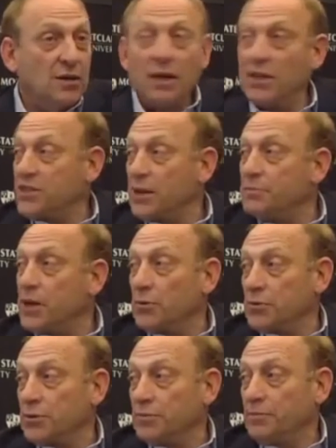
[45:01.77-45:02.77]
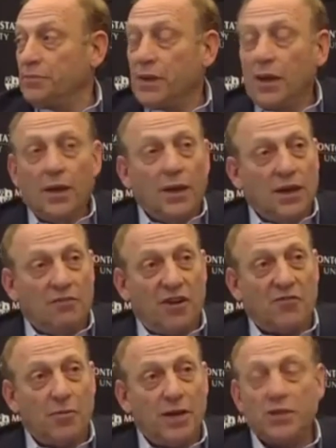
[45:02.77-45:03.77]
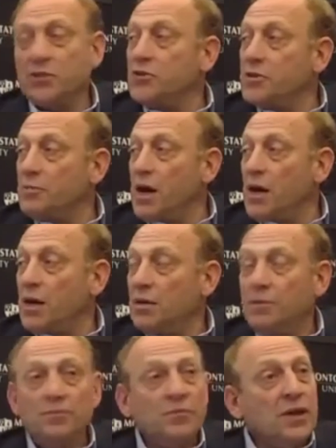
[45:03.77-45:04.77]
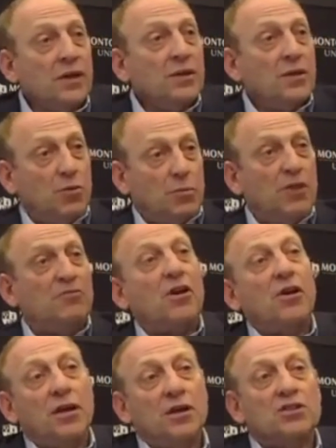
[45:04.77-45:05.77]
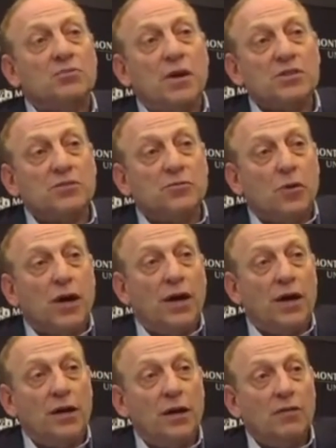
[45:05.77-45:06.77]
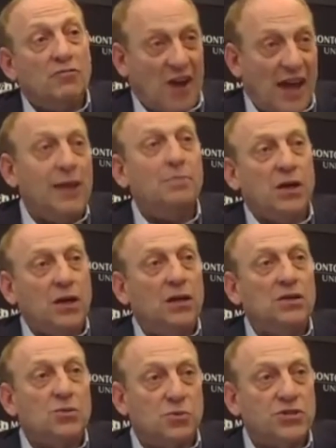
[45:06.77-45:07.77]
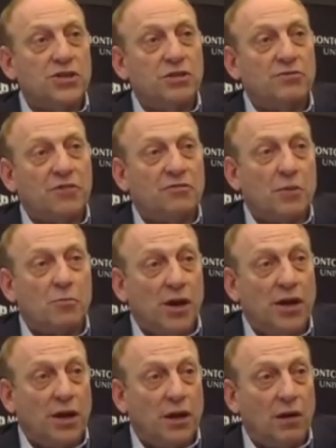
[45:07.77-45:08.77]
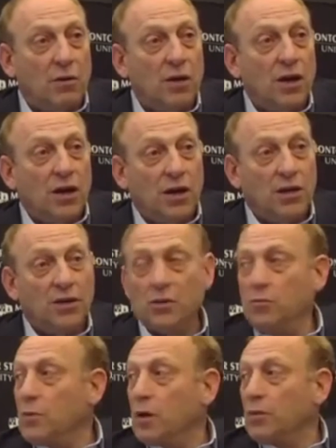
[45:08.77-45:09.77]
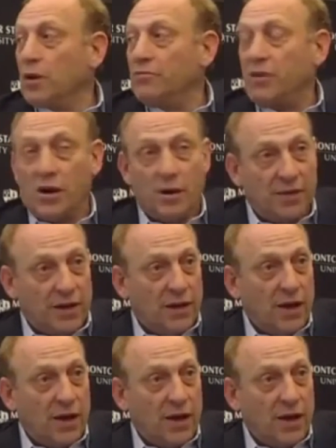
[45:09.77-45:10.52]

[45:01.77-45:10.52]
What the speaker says: and some don't. If everybody turned them on, there would be a very inexpensive way for anybody to receive FM radio in a new mobile environment.